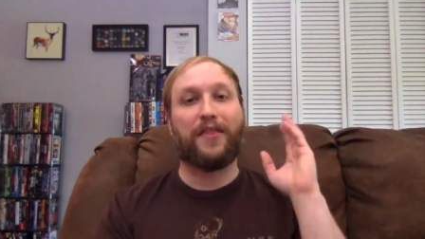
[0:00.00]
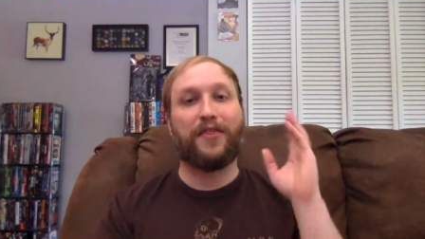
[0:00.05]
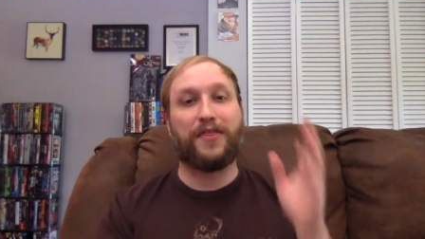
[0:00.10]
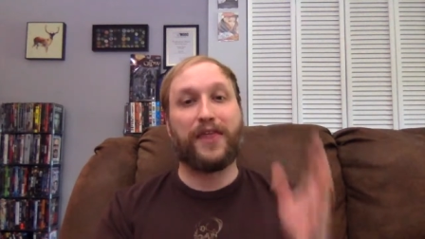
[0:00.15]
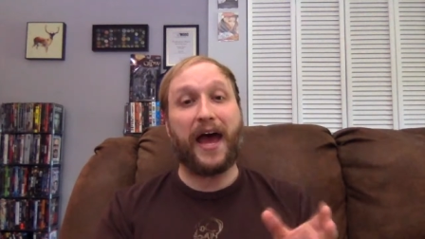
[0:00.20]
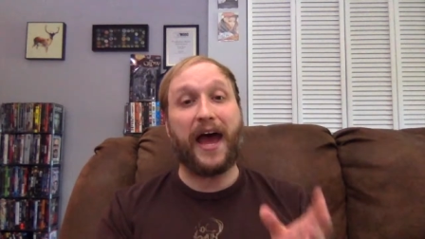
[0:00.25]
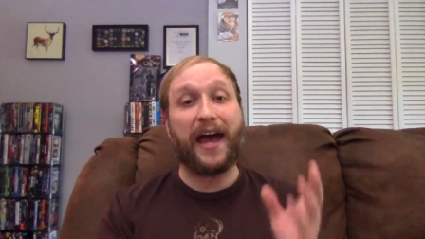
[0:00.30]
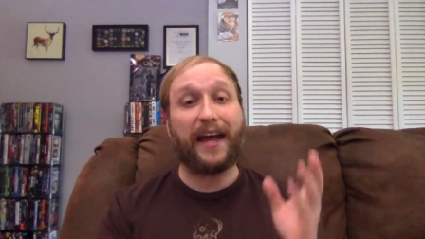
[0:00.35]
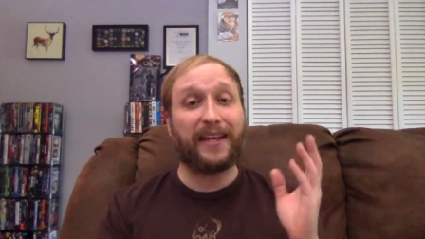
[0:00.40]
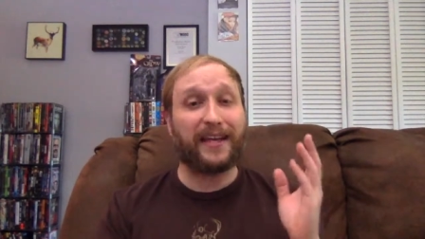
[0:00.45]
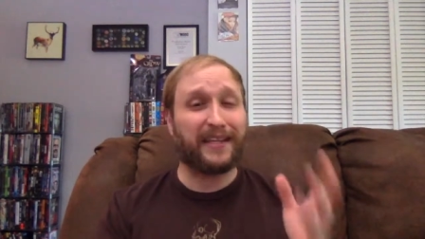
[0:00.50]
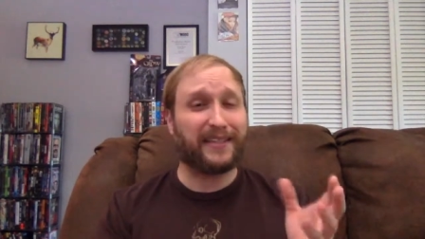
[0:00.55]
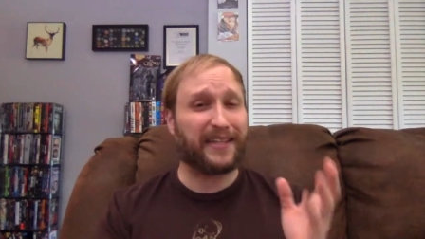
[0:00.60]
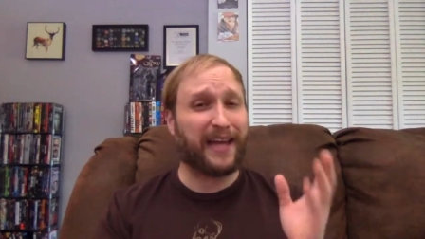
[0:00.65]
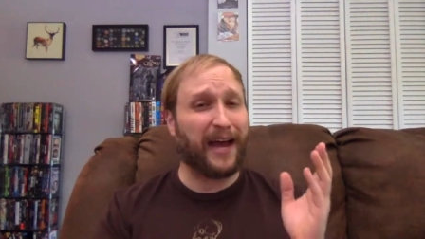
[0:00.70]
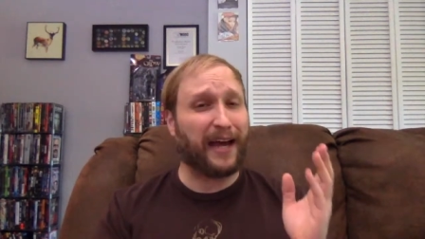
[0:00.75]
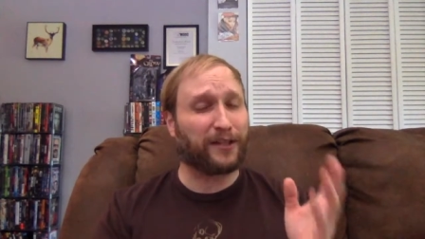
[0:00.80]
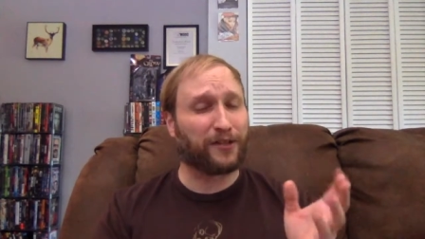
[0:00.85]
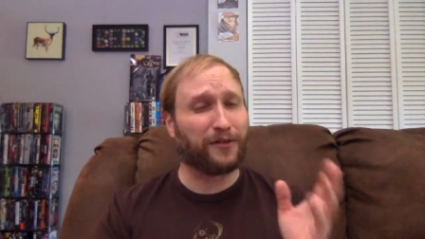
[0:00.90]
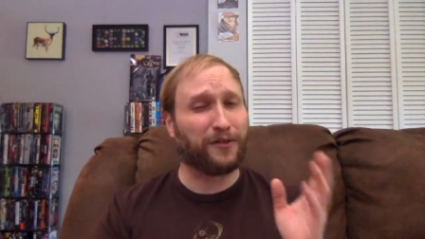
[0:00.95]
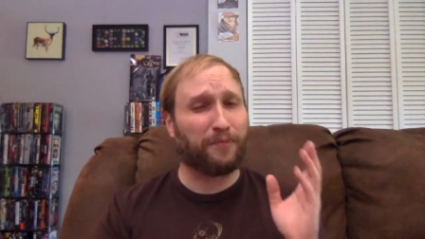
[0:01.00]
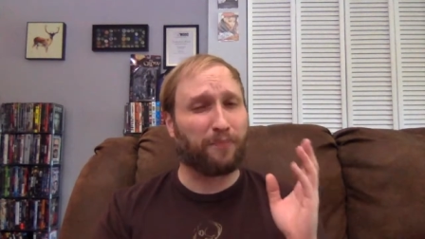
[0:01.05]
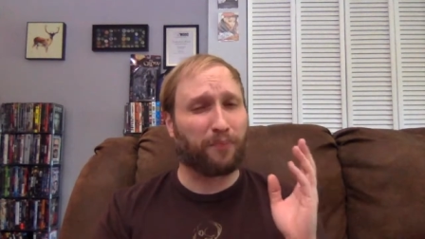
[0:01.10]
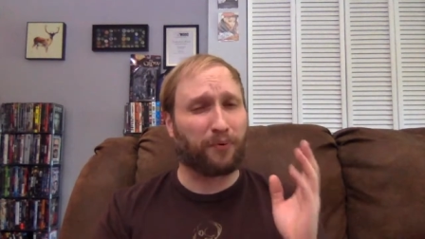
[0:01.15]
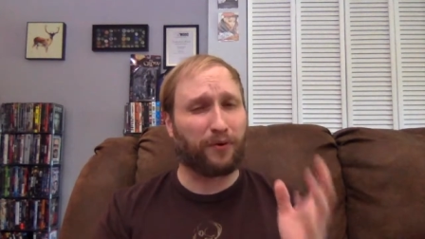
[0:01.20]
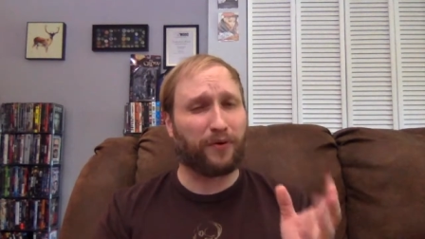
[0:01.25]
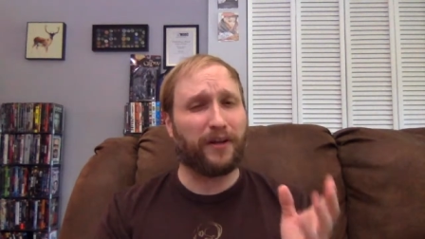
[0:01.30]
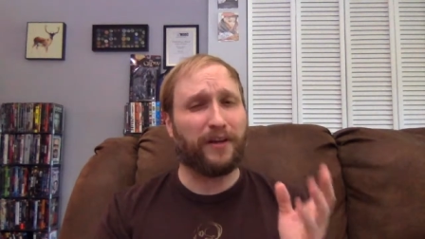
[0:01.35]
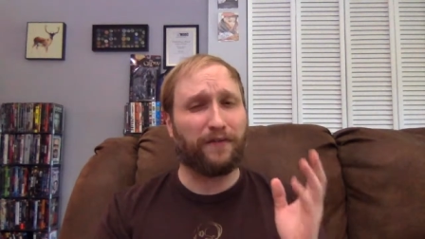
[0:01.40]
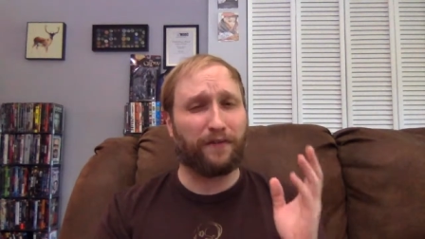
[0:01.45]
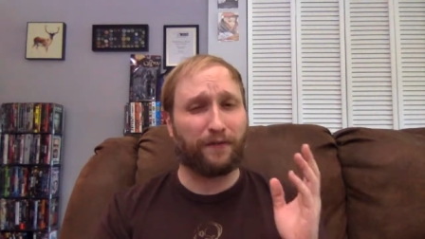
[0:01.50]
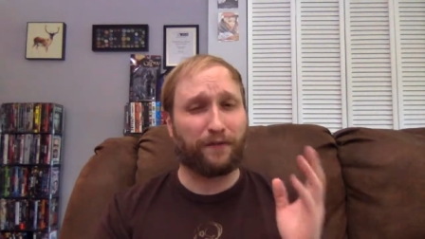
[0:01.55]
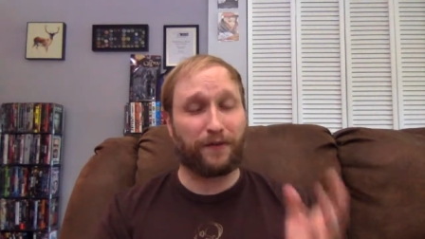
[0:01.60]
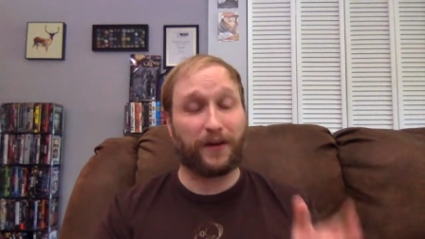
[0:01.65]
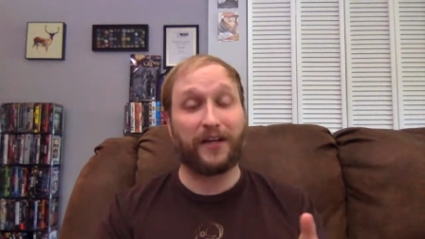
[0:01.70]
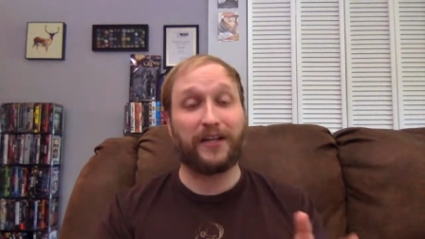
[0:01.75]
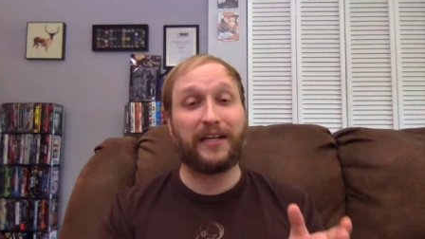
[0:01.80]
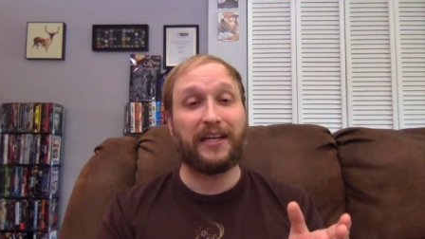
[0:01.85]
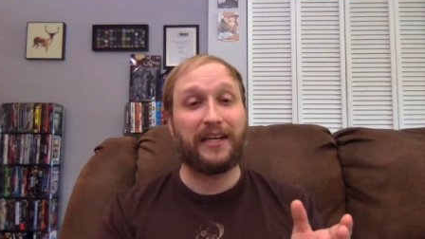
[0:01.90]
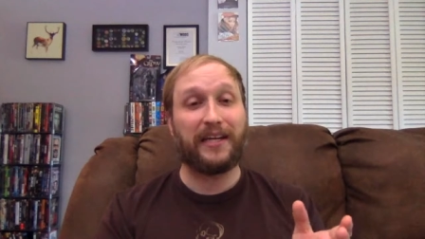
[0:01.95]
that gets actually pretty
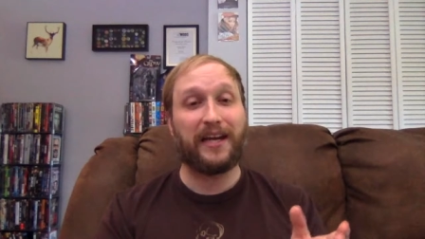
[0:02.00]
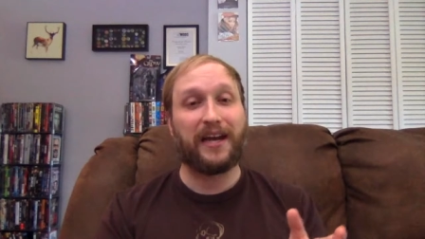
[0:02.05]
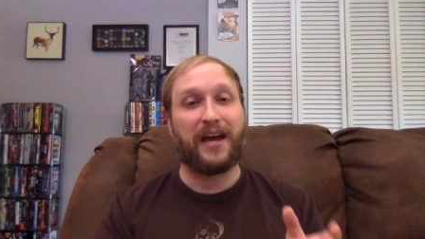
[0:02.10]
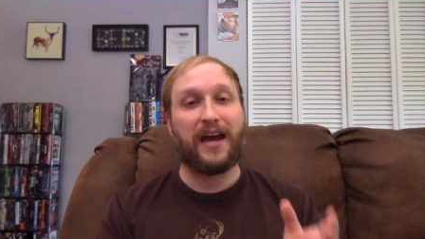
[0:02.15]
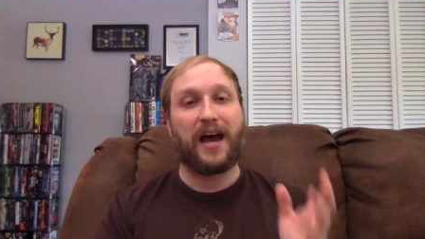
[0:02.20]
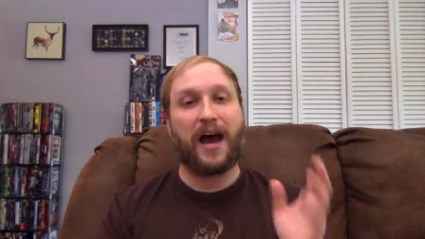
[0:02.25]
funny.